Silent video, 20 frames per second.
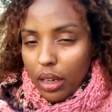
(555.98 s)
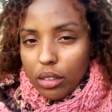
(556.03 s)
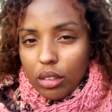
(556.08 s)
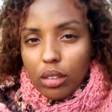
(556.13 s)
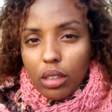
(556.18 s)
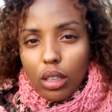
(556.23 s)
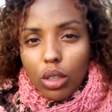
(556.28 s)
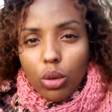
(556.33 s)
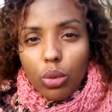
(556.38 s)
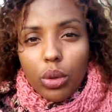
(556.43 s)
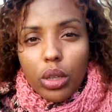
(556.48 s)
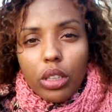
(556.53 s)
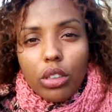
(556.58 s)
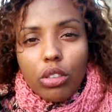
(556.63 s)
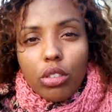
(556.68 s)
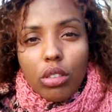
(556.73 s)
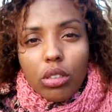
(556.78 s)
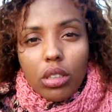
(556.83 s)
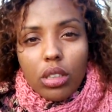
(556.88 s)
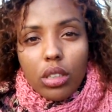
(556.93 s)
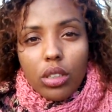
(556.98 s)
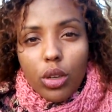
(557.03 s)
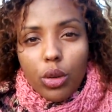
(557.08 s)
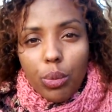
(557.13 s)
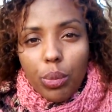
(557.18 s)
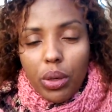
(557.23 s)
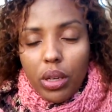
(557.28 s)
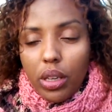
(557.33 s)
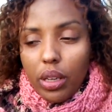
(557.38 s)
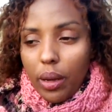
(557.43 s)
acceleration in
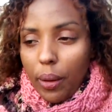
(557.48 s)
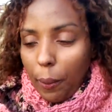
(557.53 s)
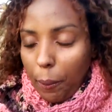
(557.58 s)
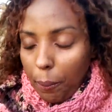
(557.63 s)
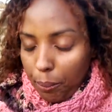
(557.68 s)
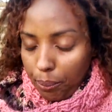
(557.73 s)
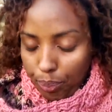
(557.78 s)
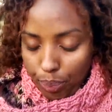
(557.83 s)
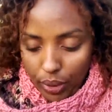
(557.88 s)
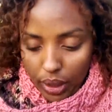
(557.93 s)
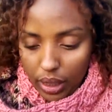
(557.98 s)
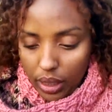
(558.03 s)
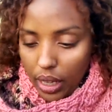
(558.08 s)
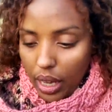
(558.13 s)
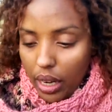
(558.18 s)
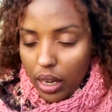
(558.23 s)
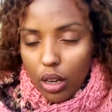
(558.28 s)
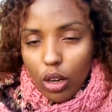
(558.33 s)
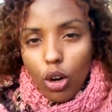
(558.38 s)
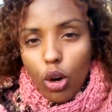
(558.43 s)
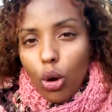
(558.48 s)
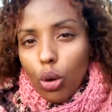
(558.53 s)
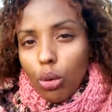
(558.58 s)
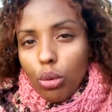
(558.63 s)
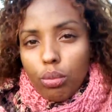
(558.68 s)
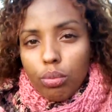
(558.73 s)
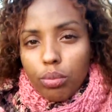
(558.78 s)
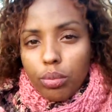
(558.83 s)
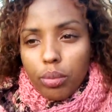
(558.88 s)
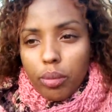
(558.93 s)
your being, let it
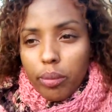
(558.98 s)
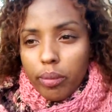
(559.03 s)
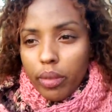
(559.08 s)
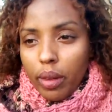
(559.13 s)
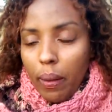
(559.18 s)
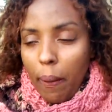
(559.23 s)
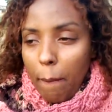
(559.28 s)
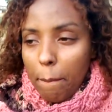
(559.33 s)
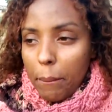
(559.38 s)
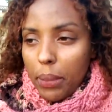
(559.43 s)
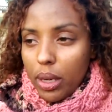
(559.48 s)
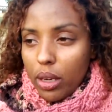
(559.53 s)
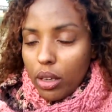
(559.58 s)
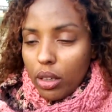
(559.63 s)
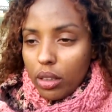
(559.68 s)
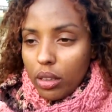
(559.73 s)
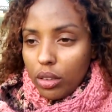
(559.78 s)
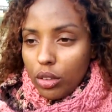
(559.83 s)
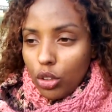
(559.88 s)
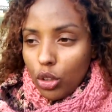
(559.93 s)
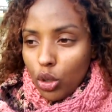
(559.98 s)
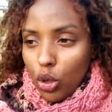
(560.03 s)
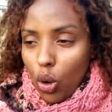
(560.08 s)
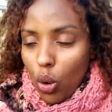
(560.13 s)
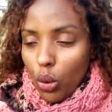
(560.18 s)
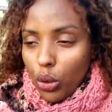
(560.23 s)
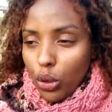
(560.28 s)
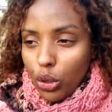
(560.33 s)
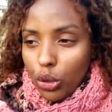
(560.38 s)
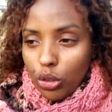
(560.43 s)
go. Because
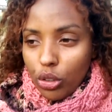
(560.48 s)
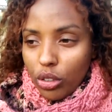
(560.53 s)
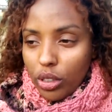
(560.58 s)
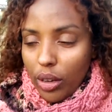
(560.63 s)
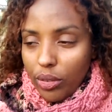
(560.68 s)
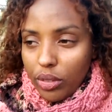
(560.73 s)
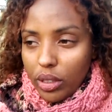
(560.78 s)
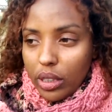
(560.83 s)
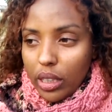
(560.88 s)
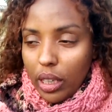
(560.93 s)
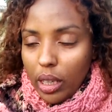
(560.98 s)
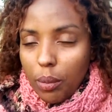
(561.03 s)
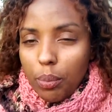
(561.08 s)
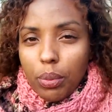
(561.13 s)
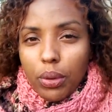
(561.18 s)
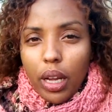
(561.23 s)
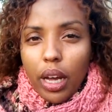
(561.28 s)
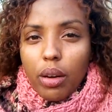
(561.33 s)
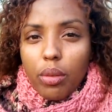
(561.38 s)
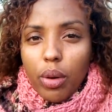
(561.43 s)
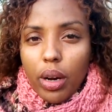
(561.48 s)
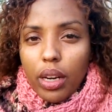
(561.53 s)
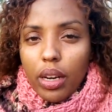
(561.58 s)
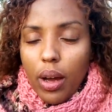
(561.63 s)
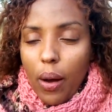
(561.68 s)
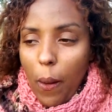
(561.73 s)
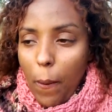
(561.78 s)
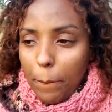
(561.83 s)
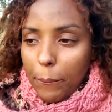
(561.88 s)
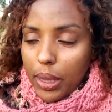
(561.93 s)
you just have to keep light
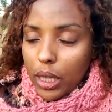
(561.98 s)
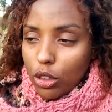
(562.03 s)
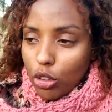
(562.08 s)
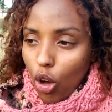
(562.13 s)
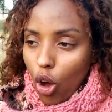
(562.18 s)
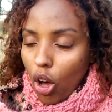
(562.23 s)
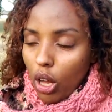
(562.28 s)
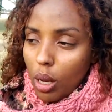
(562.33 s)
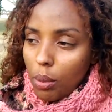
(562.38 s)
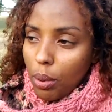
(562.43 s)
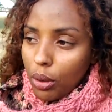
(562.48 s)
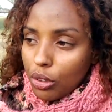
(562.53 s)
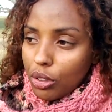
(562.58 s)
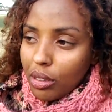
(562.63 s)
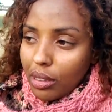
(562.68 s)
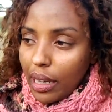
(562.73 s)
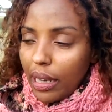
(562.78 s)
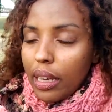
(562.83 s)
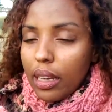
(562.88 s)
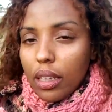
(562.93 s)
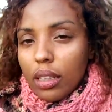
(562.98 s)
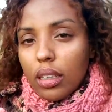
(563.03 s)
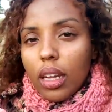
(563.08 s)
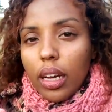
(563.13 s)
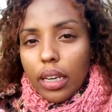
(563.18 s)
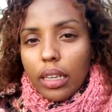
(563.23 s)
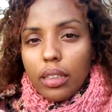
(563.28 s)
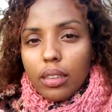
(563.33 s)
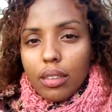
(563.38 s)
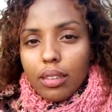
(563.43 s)
right now. It's all about
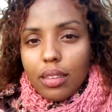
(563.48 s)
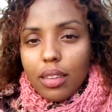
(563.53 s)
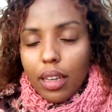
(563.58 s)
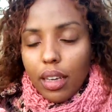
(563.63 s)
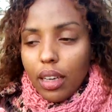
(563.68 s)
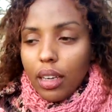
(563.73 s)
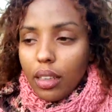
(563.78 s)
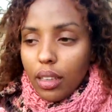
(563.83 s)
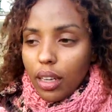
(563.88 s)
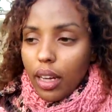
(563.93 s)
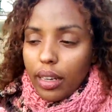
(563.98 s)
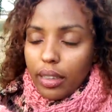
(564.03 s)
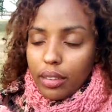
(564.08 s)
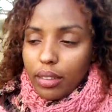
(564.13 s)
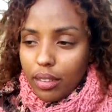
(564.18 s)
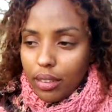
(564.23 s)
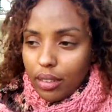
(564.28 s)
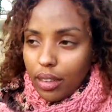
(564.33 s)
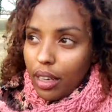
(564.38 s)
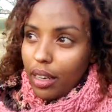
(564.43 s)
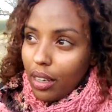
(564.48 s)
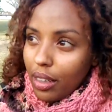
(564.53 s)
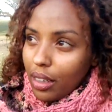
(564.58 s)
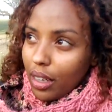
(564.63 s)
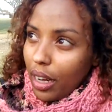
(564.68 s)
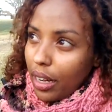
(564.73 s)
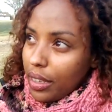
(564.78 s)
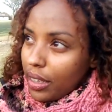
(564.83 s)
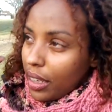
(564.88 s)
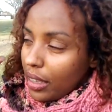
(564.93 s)
staying light,
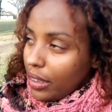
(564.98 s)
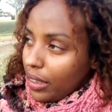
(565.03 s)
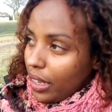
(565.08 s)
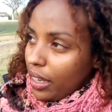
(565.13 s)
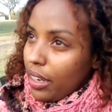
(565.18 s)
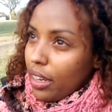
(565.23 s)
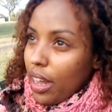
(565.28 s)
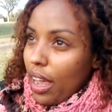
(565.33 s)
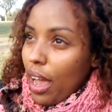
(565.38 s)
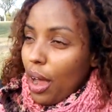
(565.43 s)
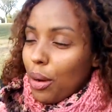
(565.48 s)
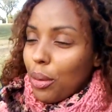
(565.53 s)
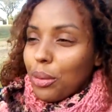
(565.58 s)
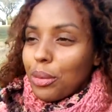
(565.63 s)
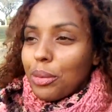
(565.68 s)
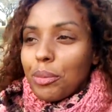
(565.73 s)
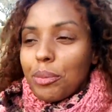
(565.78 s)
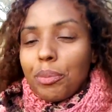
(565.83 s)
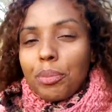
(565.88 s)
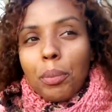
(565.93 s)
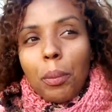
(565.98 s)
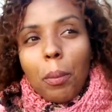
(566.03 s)
and getting out.